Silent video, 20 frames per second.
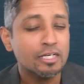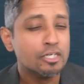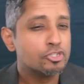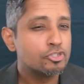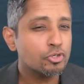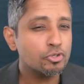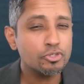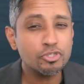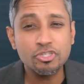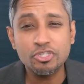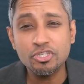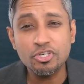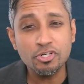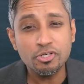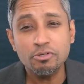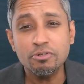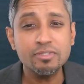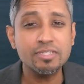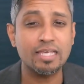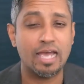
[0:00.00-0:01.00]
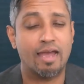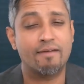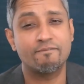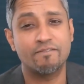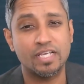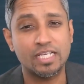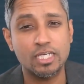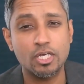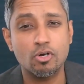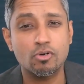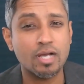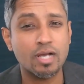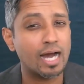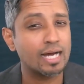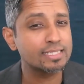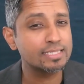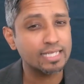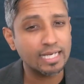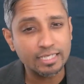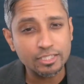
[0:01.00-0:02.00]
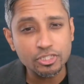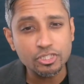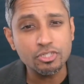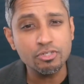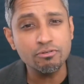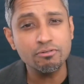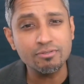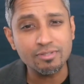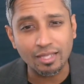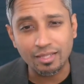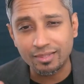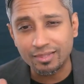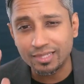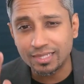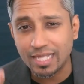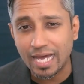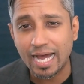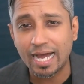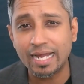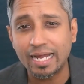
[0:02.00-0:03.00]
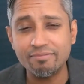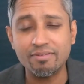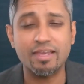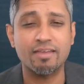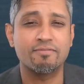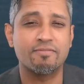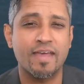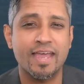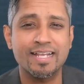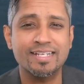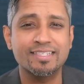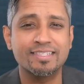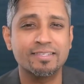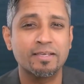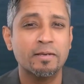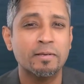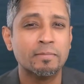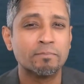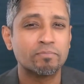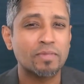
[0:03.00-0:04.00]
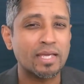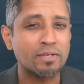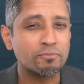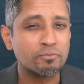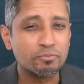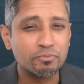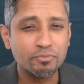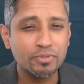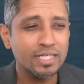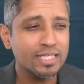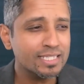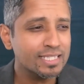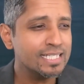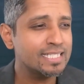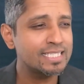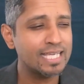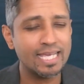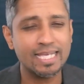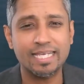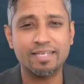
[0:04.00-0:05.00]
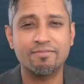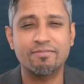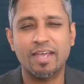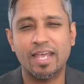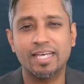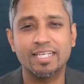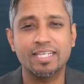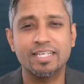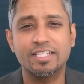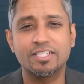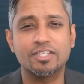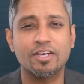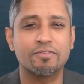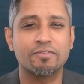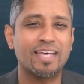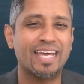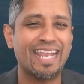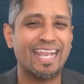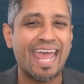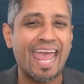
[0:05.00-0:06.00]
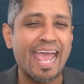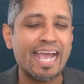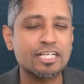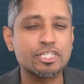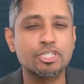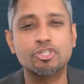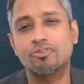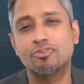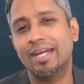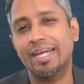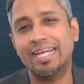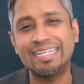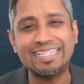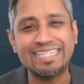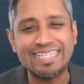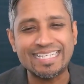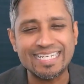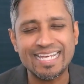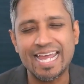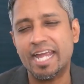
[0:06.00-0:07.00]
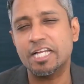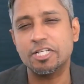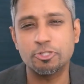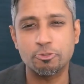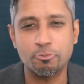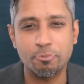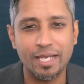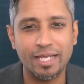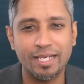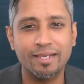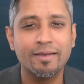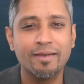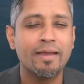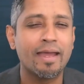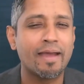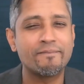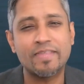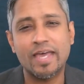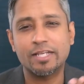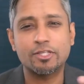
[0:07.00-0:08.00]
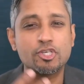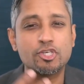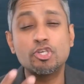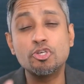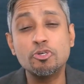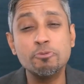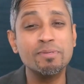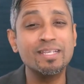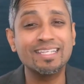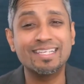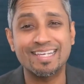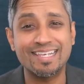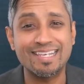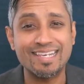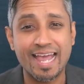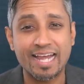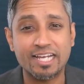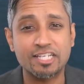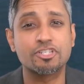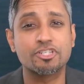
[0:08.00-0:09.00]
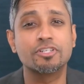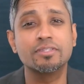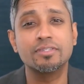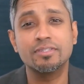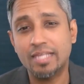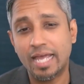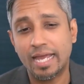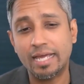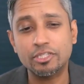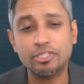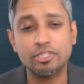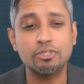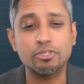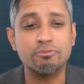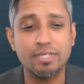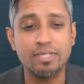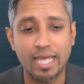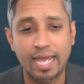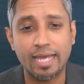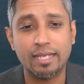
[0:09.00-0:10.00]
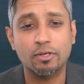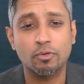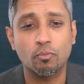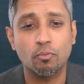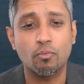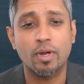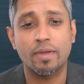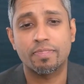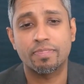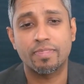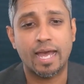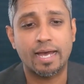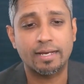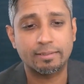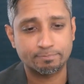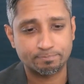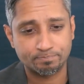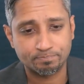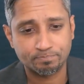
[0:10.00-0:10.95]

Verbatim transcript: So use that video content, use live events and really take advantage of that extra engagement and that human connection that you get with that.